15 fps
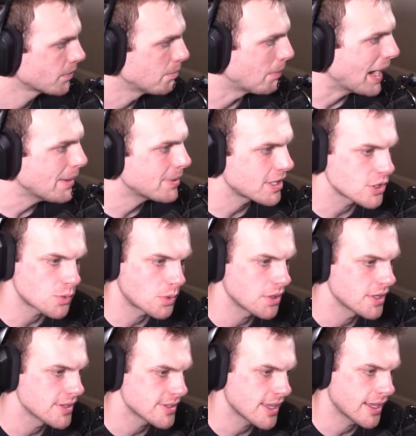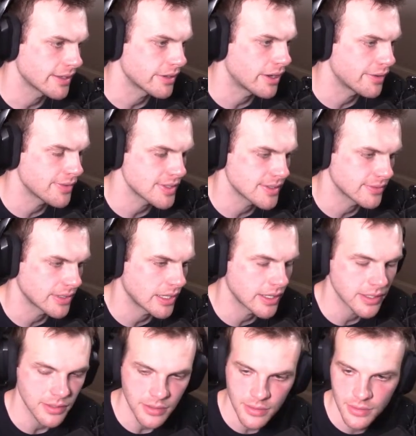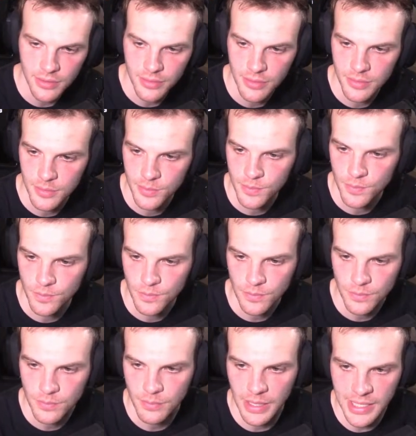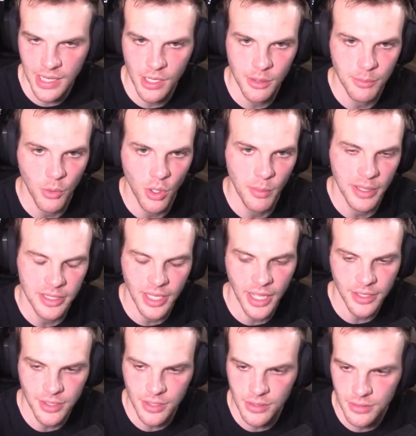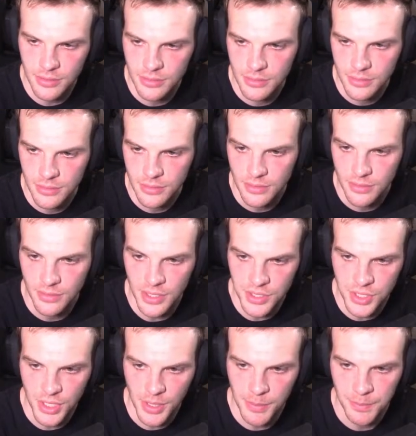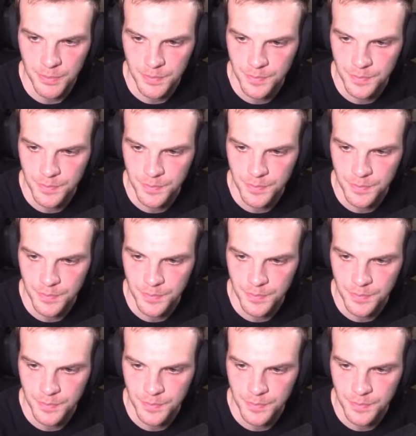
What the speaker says: My biggest worry is that offensive line. I care more about that than Nick Chubb.